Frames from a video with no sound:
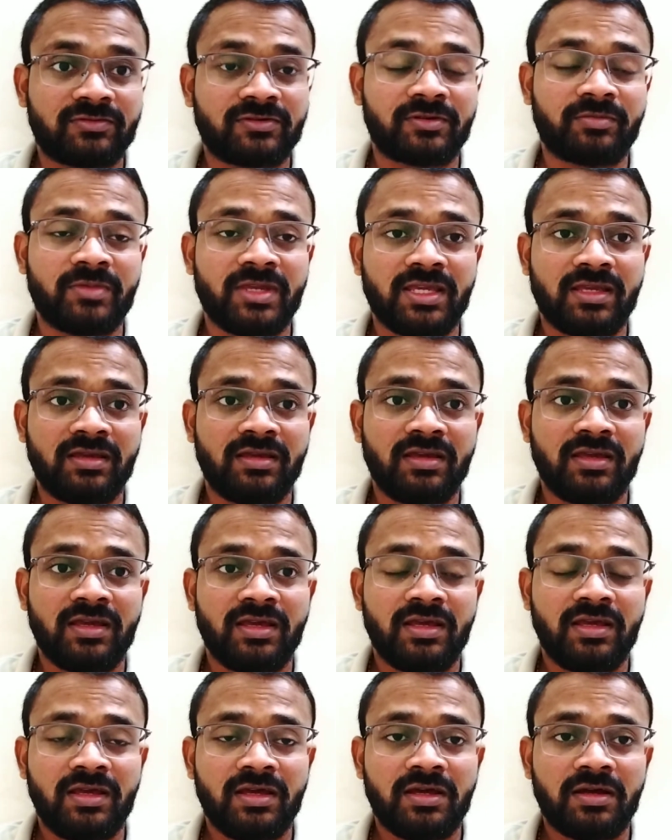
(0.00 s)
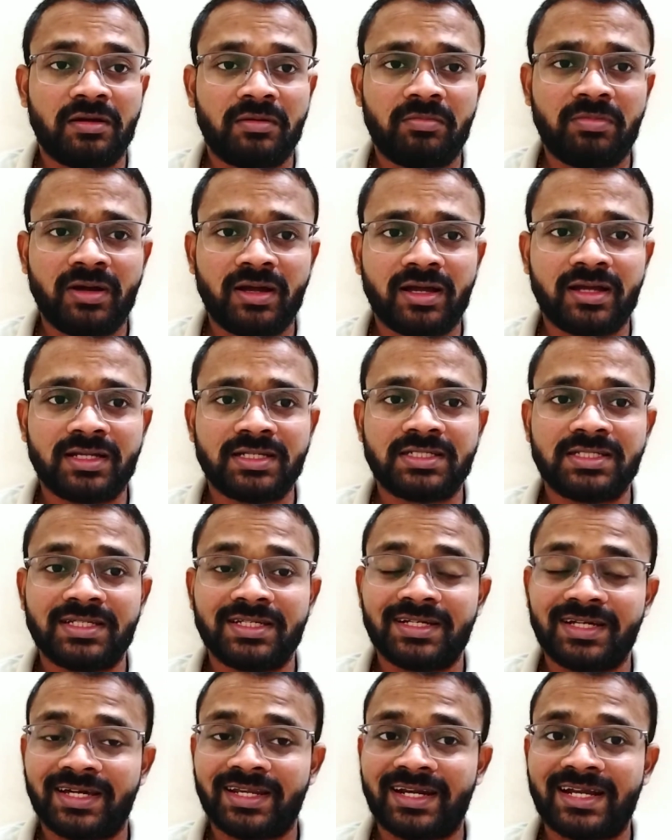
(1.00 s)
for me. But
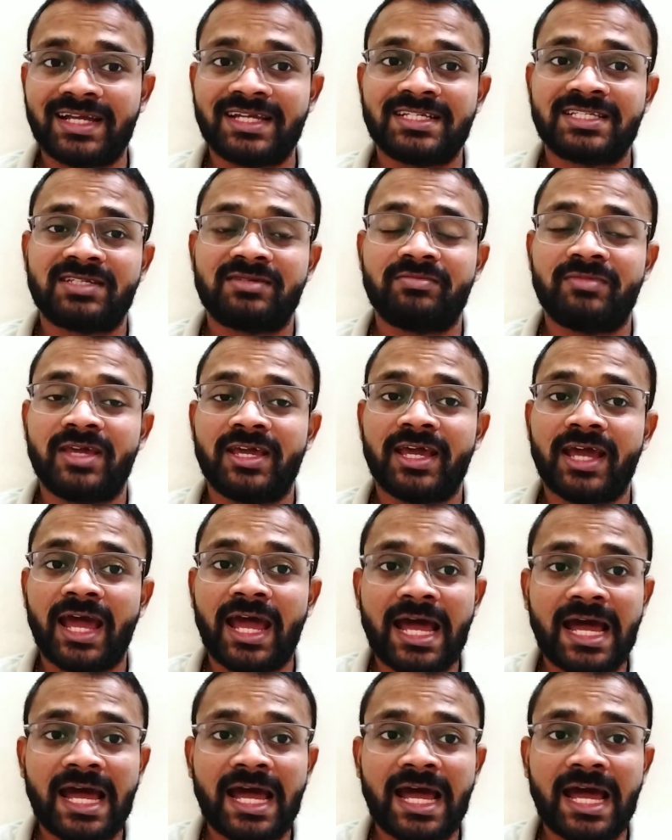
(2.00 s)
Christ may